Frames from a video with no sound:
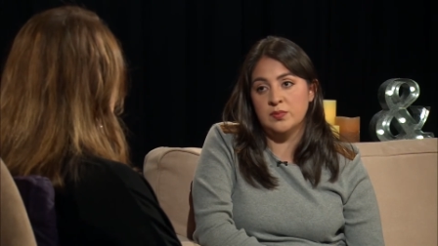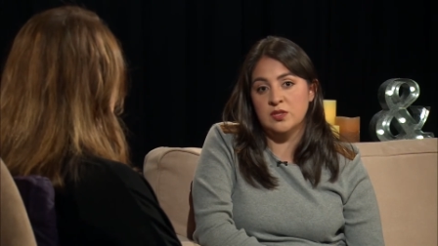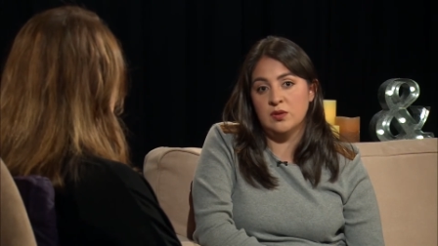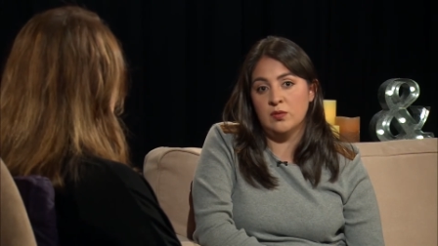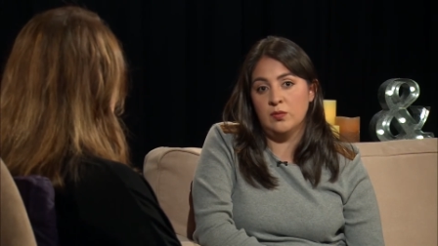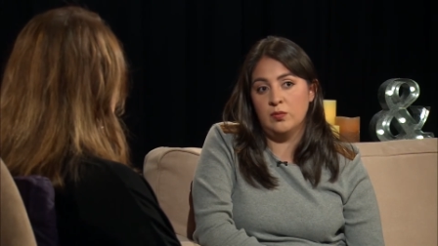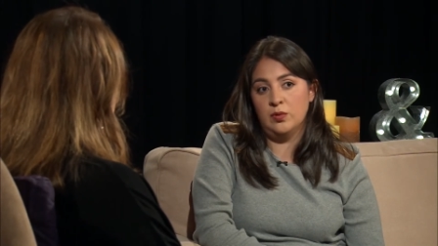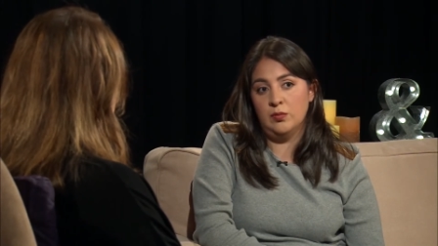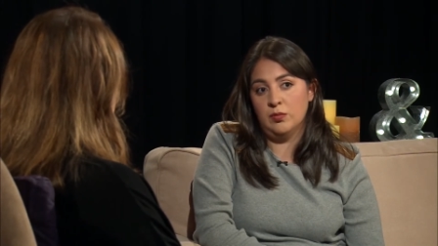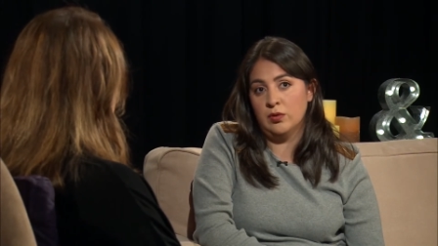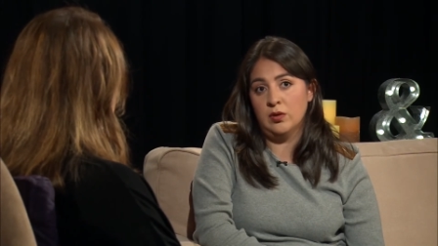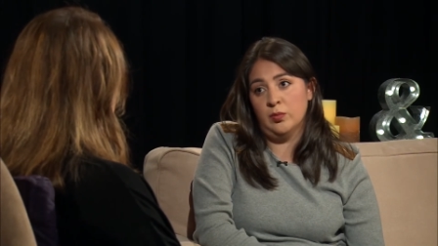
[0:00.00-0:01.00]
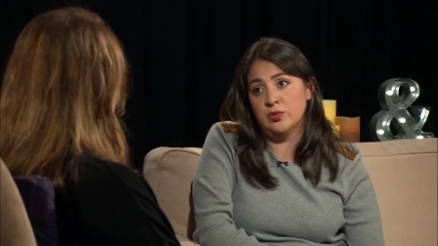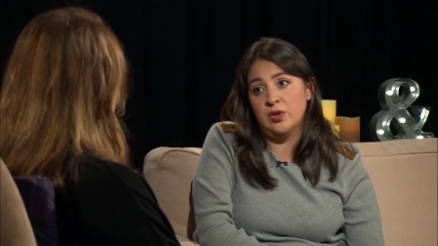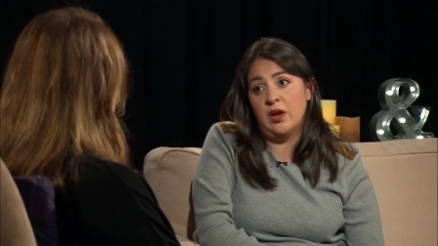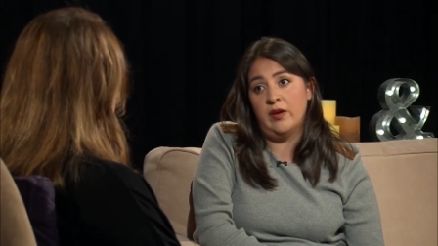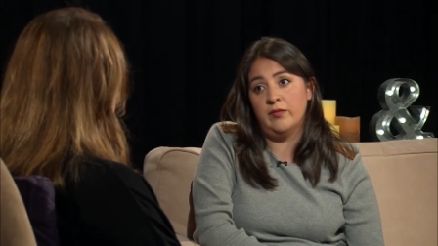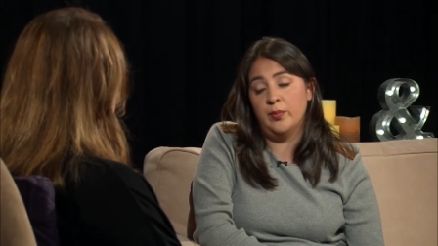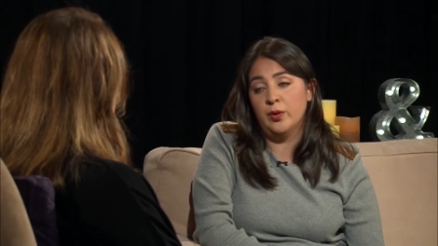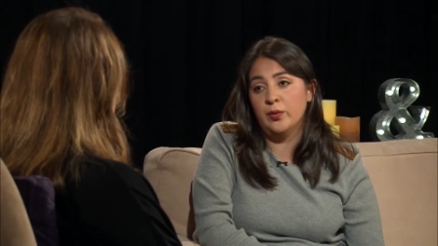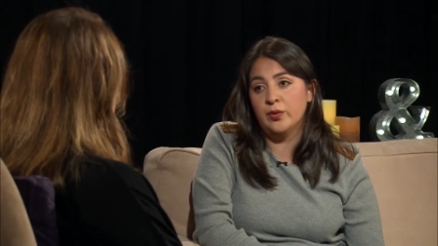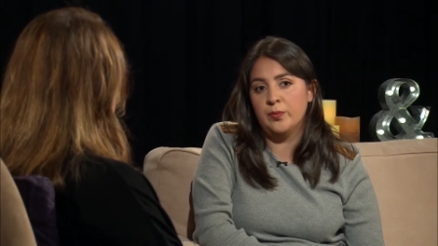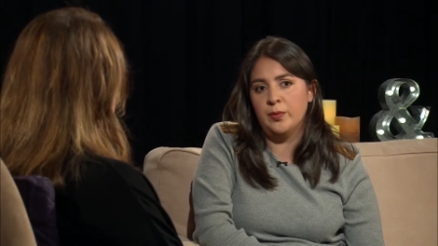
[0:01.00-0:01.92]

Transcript: so we were able to have both.